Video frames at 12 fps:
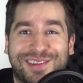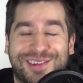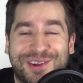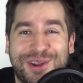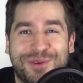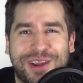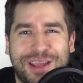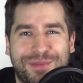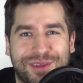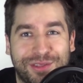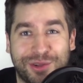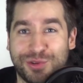Saudi
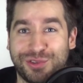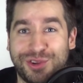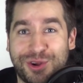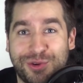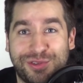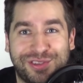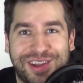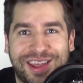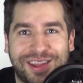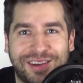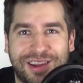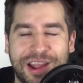Arabia, there was no
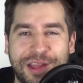stand.